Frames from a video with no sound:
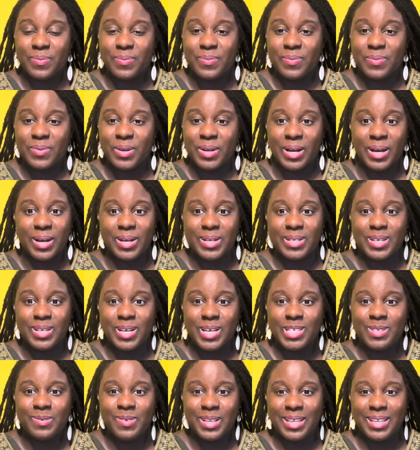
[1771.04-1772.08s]
you're not gonna talk
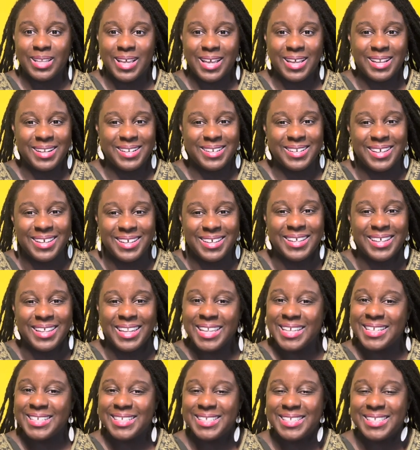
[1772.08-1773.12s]
to me like that.
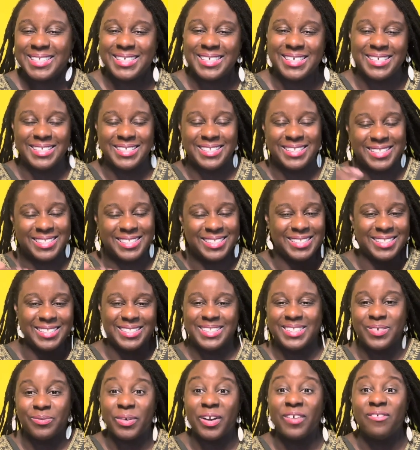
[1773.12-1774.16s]
Let's
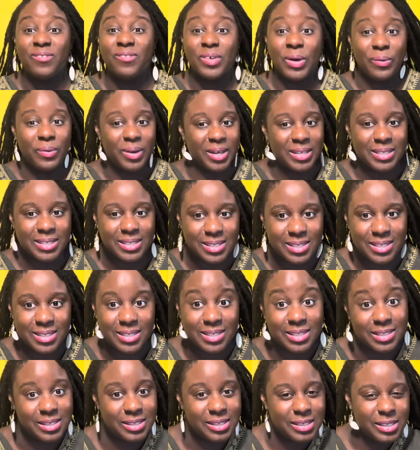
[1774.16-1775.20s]

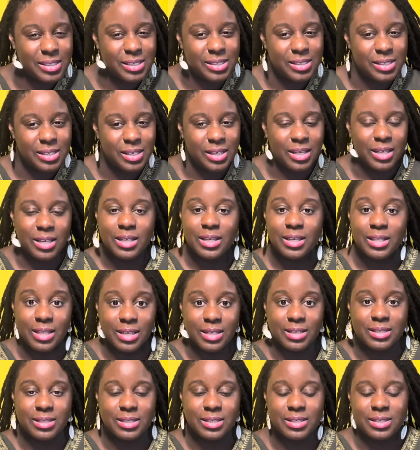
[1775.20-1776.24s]
refocus
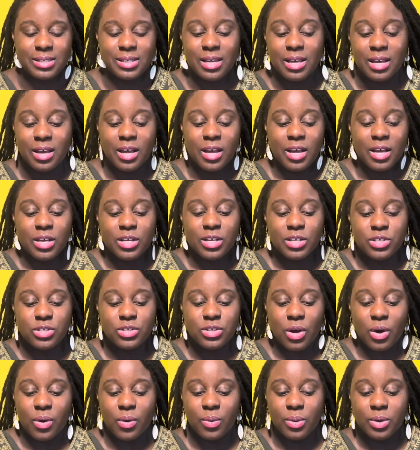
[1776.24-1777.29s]
this.
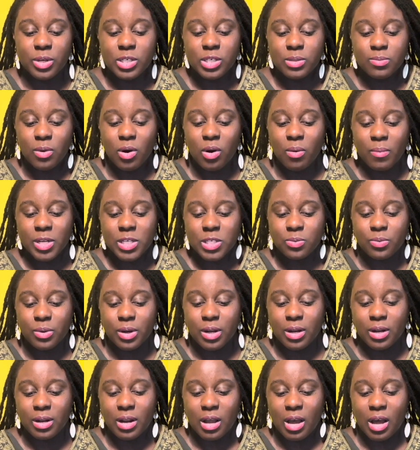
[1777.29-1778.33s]
So there's moments
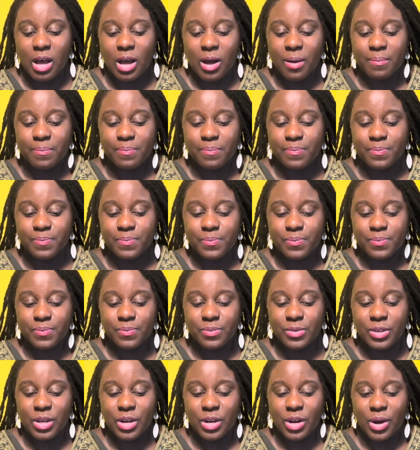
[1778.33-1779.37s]
when,
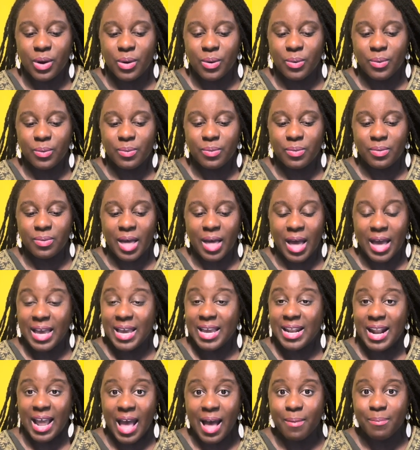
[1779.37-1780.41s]
you know, that can
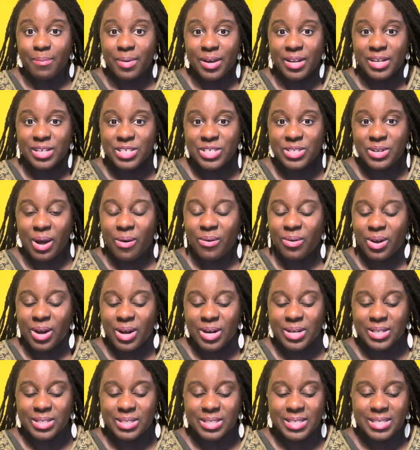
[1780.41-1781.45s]
happen. So I would
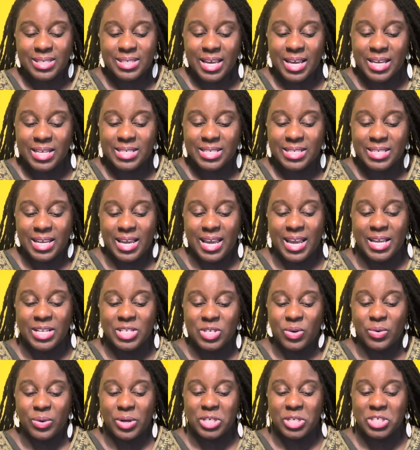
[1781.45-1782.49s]
honestly say, to answer
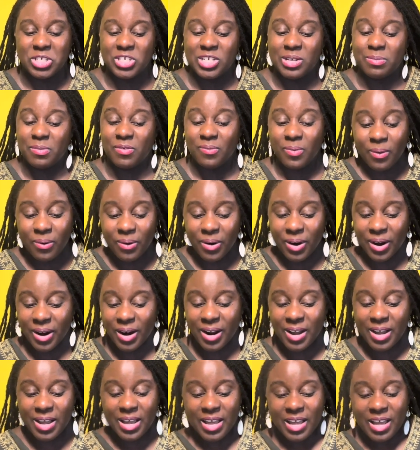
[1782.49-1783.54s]
question number 4,
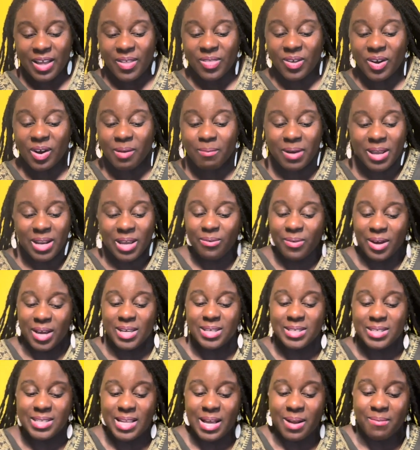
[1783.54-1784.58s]
there are many
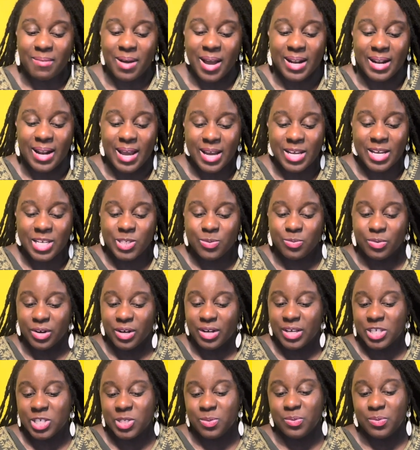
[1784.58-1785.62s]
ways that my diasporic
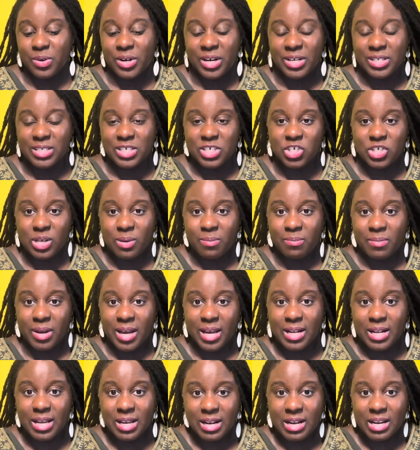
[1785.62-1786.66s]
experience has shaped my
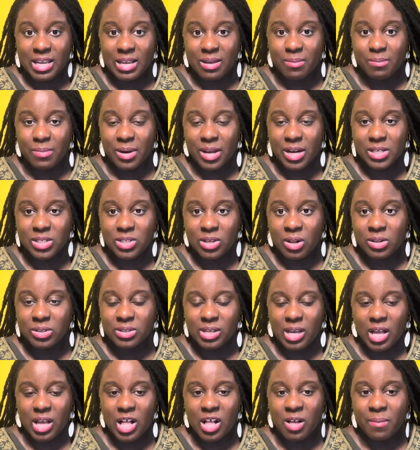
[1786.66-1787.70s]
identity, but it's also
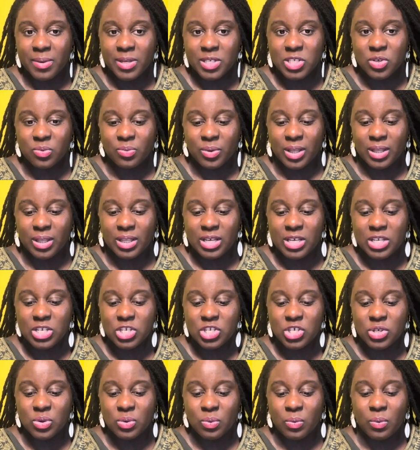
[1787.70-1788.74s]
helped me to really
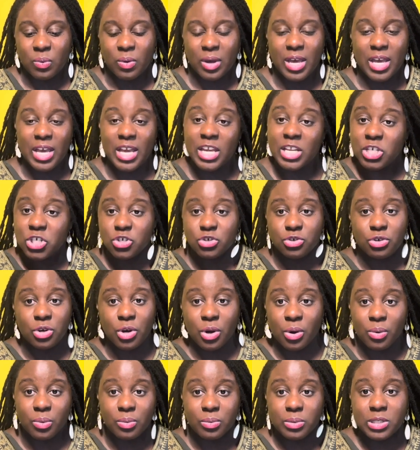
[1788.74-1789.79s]
do
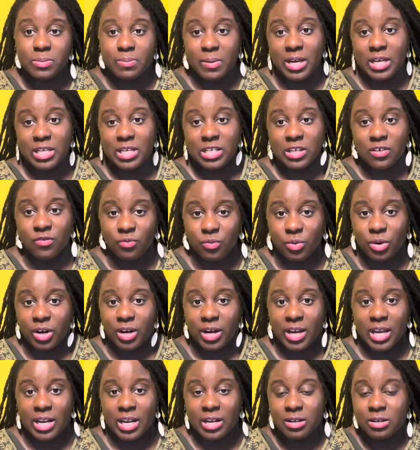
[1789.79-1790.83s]
introspective
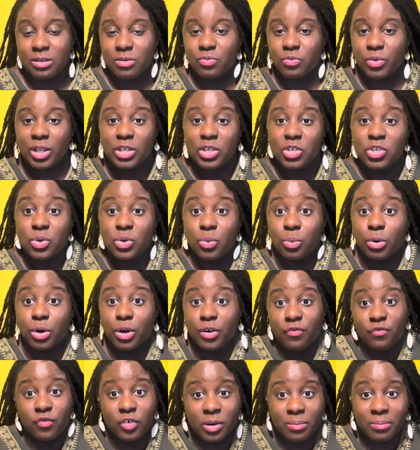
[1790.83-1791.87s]
work and really do work
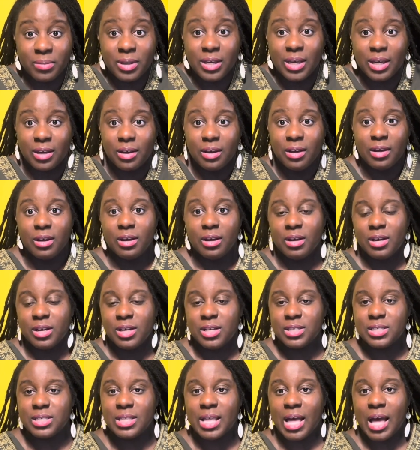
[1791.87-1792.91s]
for me,
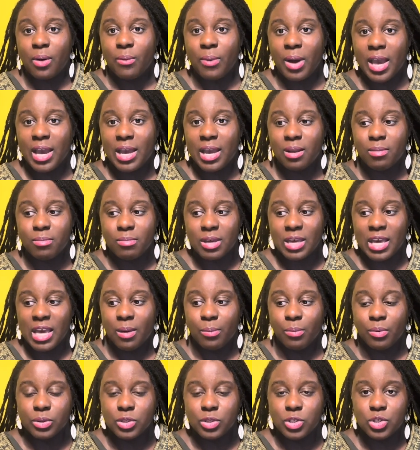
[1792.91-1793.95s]
so that way I can be
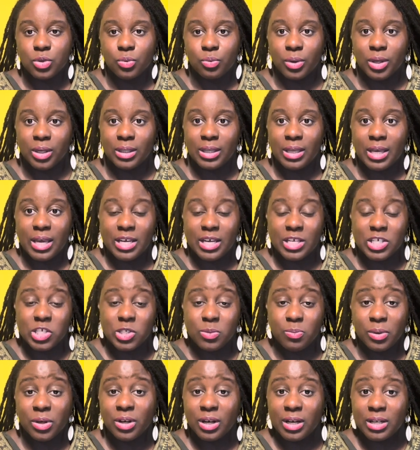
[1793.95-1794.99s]
able to really
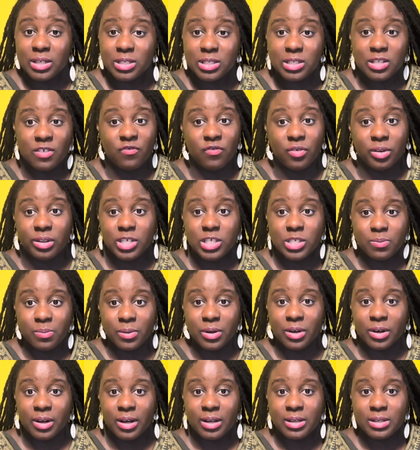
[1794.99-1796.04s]
experience the full
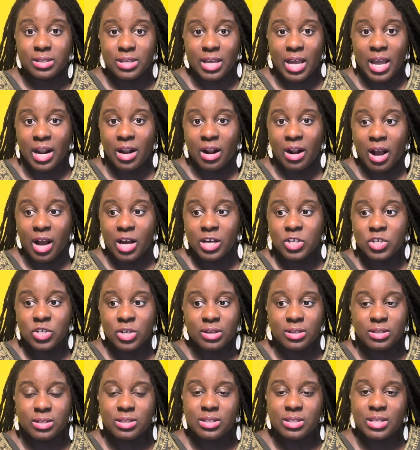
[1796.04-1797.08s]
experience and not
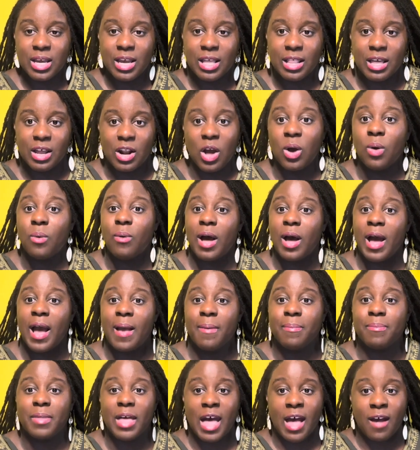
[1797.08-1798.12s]
just say that, oh,
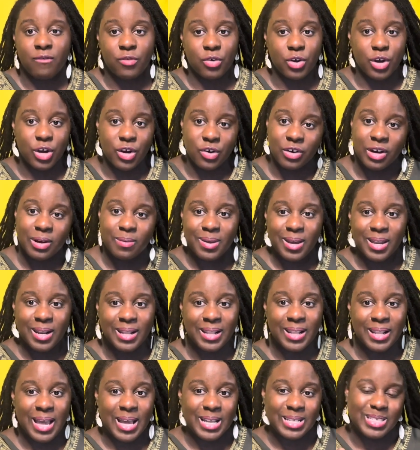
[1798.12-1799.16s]
I'm Afro-Caribbean and
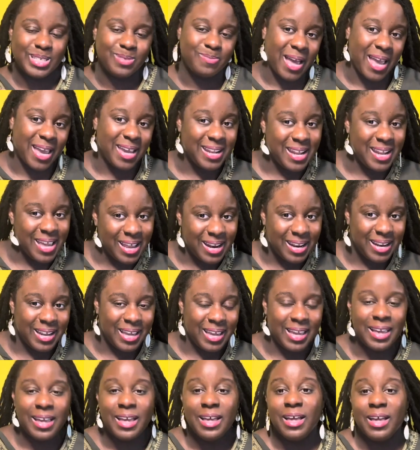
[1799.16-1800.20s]
that's my
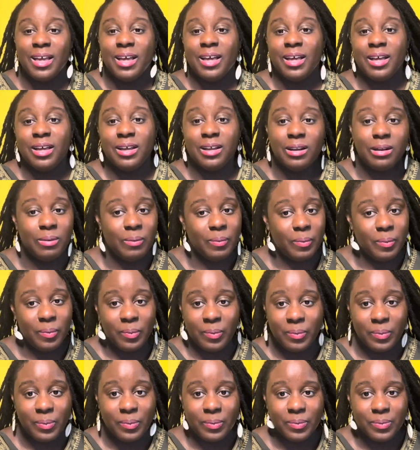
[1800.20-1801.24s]
identity.
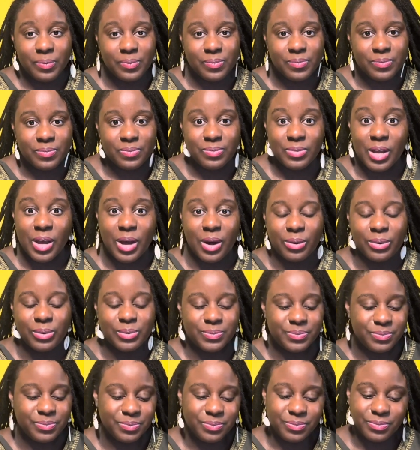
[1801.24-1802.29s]
No,
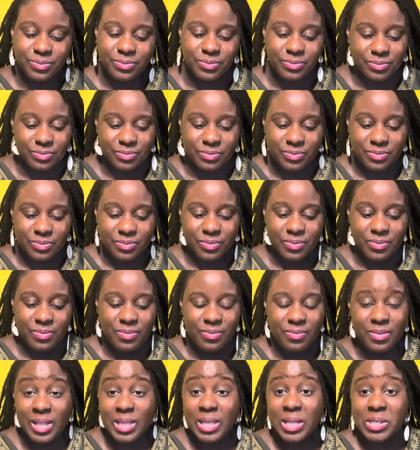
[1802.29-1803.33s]

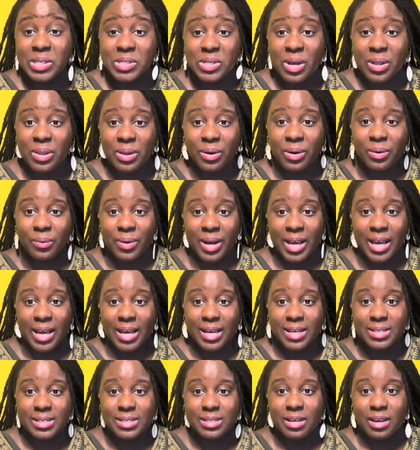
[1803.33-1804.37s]
there's other
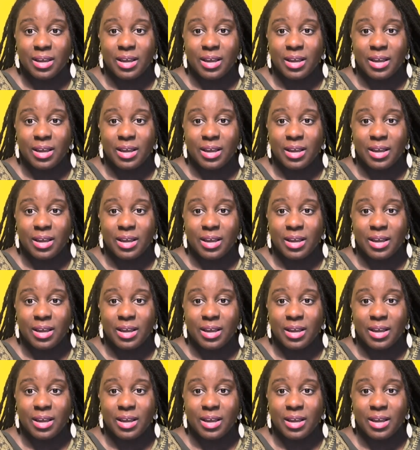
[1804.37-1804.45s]
ways.